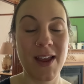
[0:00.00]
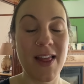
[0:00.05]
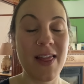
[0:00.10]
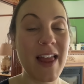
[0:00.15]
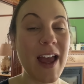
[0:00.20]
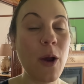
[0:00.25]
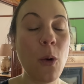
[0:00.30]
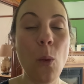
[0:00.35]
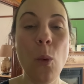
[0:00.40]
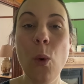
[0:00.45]

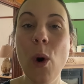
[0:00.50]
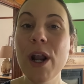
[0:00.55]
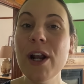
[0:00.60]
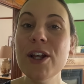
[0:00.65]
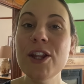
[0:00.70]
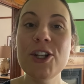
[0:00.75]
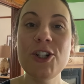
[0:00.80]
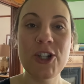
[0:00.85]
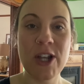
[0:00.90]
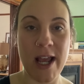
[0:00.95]
Like, what
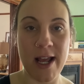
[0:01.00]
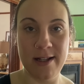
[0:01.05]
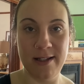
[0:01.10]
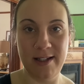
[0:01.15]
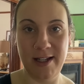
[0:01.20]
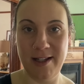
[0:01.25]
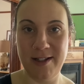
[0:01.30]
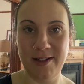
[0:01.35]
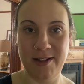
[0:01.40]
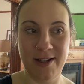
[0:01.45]
are the
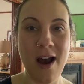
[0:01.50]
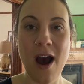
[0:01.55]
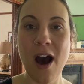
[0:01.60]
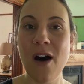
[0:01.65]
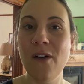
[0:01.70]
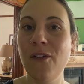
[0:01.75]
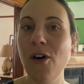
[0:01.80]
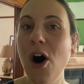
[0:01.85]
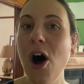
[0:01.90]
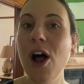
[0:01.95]
chances?
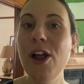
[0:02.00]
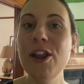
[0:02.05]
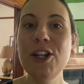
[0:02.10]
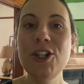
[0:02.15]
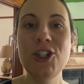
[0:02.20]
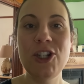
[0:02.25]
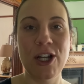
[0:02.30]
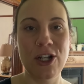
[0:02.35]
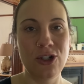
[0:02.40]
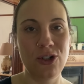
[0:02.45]
Of all the
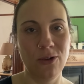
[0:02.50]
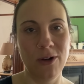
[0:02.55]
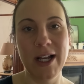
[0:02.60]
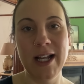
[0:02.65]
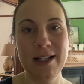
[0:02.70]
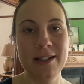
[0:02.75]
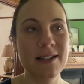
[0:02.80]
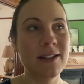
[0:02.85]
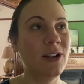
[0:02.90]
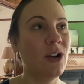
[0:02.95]
gin
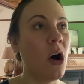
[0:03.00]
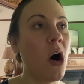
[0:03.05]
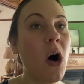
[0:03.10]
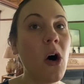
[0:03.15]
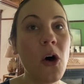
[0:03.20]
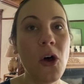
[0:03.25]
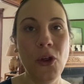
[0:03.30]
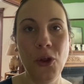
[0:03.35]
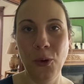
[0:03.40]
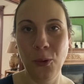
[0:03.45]
joints in
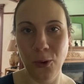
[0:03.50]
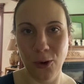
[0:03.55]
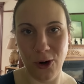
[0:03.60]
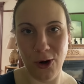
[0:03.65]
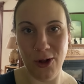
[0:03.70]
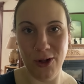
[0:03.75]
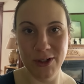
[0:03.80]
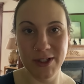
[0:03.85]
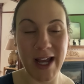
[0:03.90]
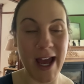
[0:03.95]
all the
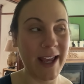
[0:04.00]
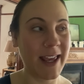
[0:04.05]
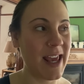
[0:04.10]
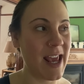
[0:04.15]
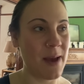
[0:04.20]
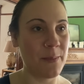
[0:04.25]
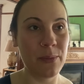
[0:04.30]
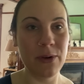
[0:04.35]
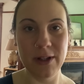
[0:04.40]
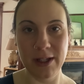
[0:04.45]
world, I
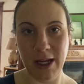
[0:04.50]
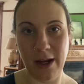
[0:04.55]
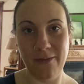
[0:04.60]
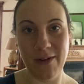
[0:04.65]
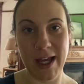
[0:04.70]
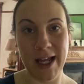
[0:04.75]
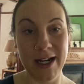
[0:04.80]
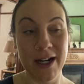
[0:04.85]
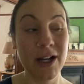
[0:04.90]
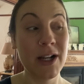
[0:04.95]
can't believe
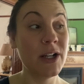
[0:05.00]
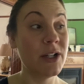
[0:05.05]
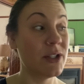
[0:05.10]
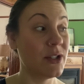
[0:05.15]
it.